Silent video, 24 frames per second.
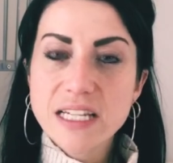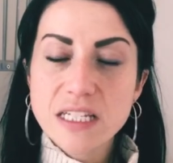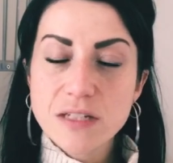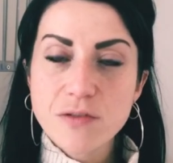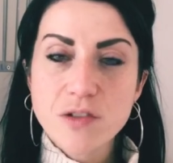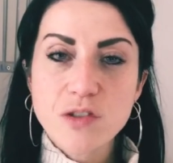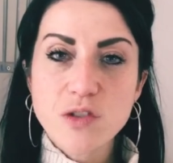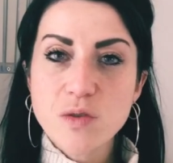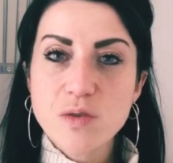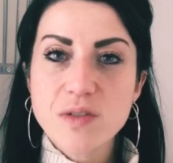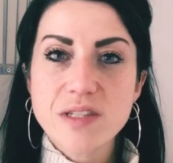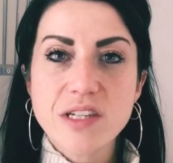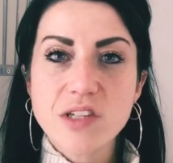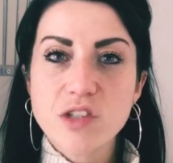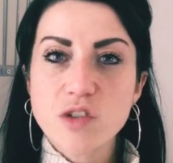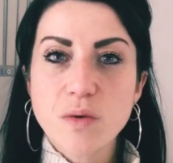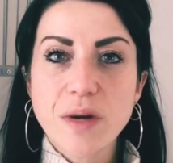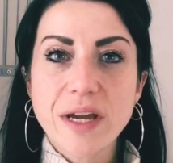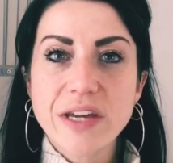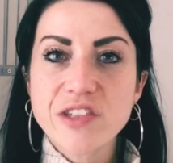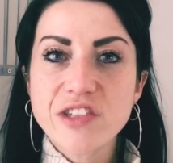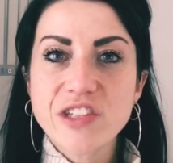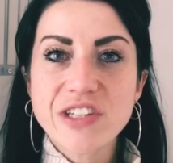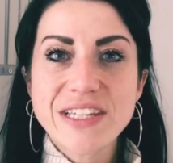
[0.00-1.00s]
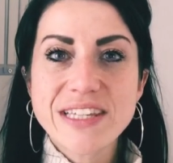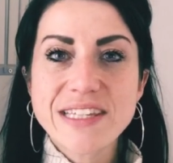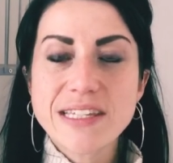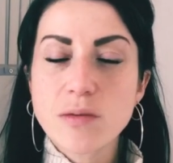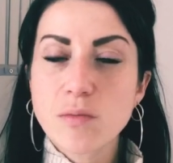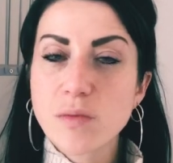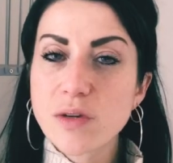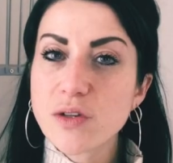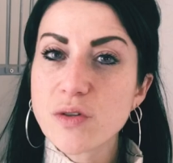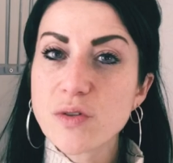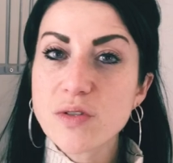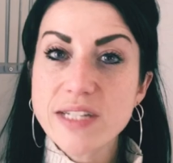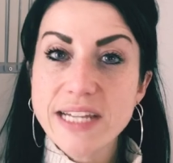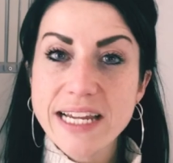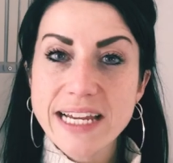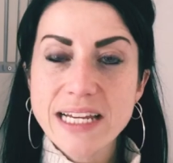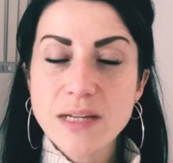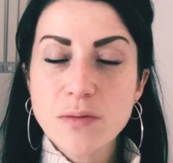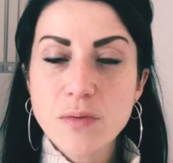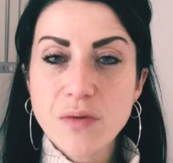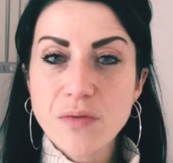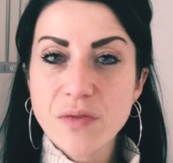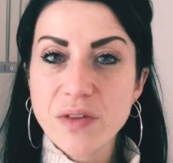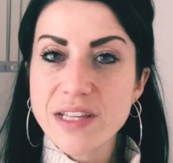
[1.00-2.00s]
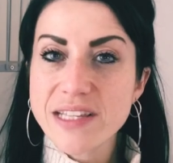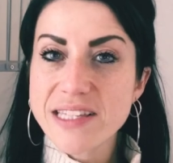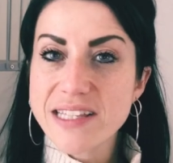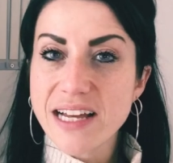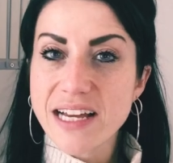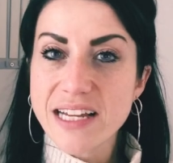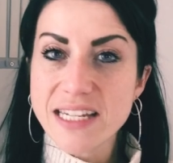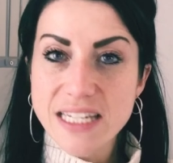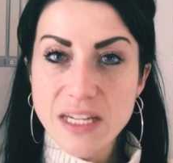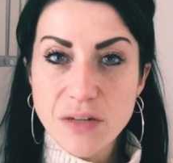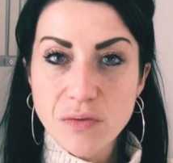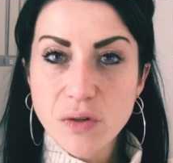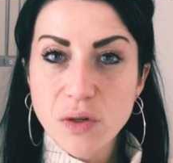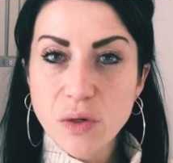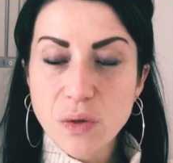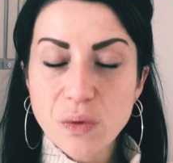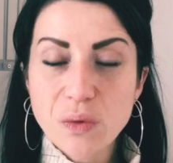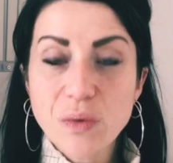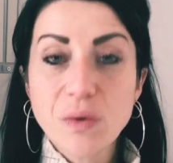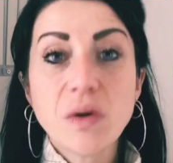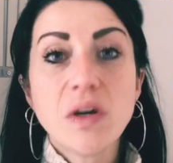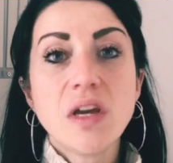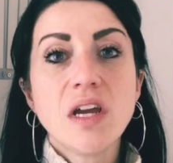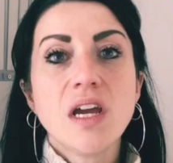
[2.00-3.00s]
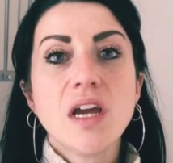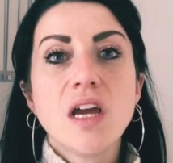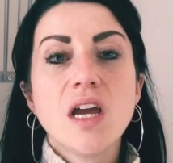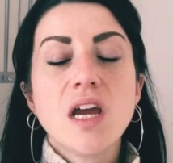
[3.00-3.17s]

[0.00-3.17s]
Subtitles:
individual situations and when you're dealing with things that are difficult.